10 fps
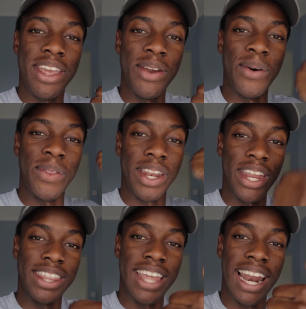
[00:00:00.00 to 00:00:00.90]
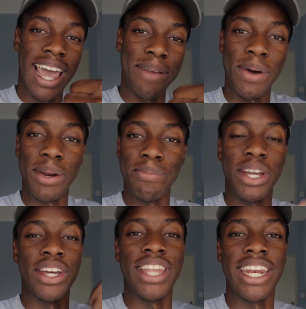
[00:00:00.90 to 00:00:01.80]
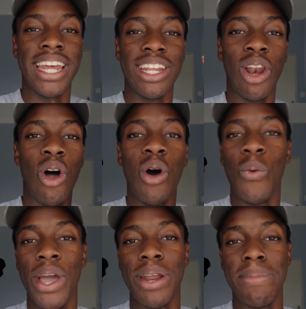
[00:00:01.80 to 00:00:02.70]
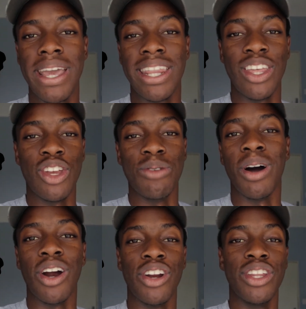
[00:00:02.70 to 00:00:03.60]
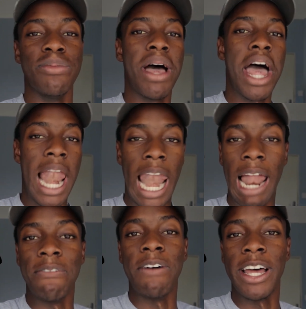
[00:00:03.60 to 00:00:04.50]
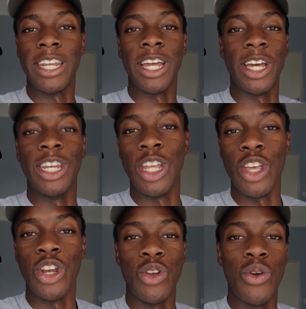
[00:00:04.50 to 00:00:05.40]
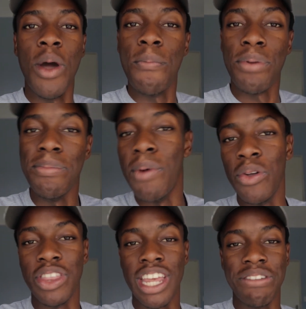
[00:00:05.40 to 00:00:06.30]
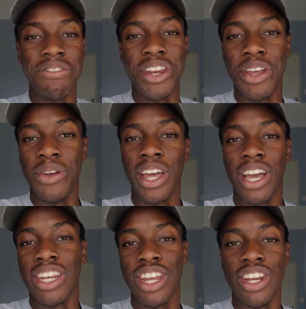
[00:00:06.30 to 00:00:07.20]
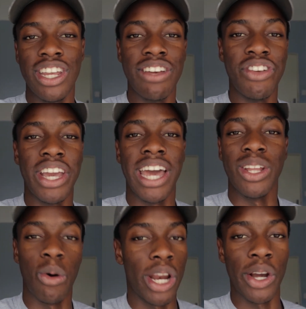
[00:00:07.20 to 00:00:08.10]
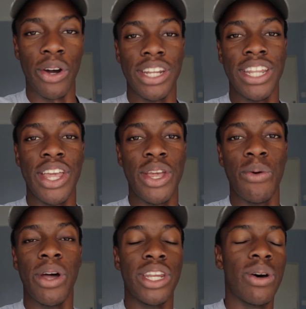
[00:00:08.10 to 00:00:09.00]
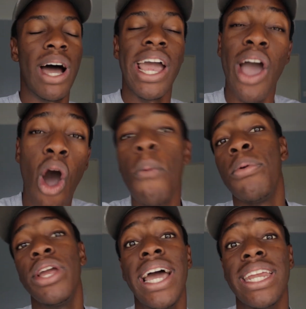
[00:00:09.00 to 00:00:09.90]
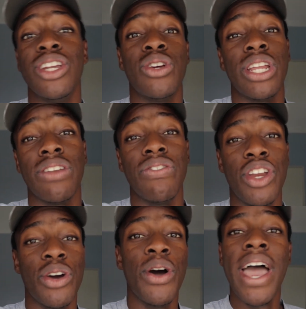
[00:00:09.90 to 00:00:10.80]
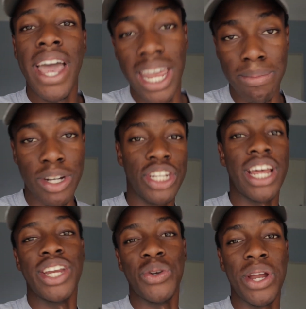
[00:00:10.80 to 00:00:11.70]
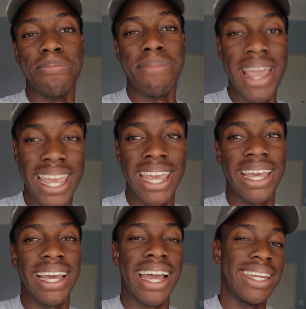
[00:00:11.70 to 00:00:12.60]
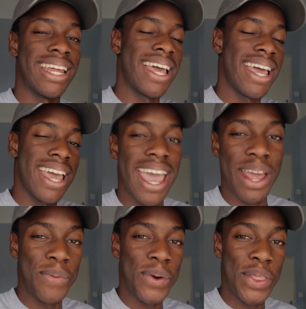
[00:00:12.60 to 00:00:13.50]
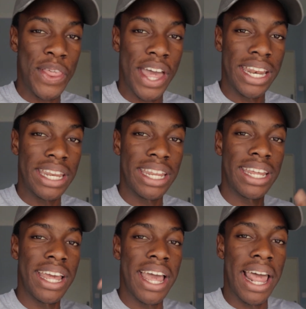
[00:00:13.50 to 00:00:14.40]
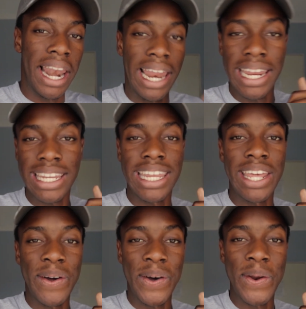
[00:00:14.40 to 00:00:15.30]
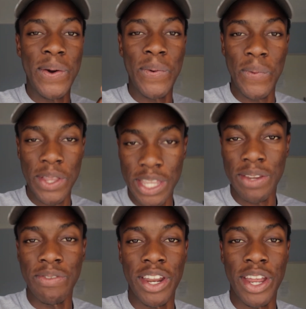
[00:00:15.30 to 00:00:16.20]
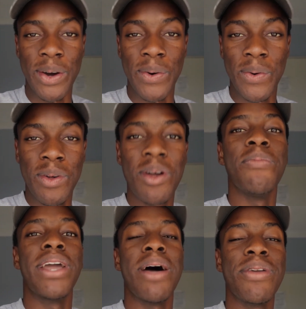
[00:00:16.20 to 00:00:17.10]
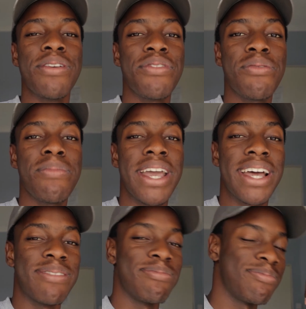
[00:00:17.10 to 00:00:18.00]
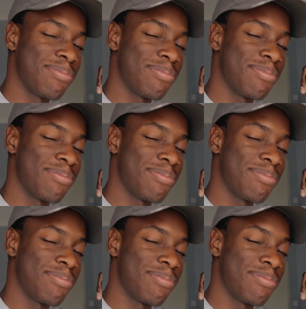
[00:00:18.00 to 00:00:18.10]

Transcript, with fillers: that hit that like button, because that does a long way to making the YouTube algorithm love us and continue to promote these videos and continue to give you guys the quality content that you want. So I hope you guys enjoyed this video as much as I enjoyed making it, guys. And with that, let's get on with this video, becoming a filmmaker.